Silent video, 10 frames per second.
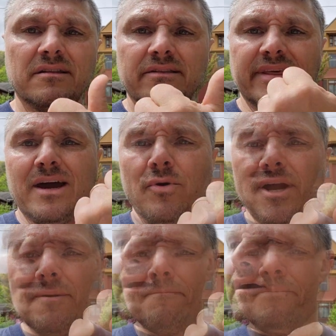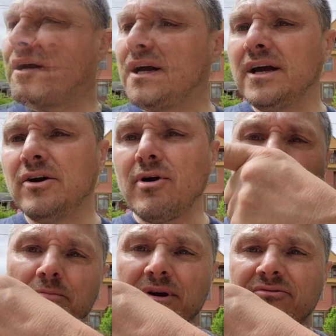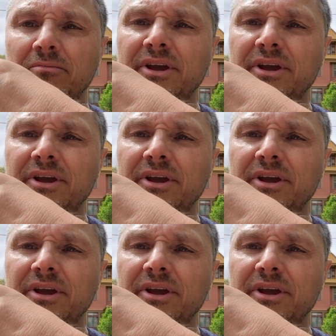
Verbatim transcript: that way. Uh, I grab the brick from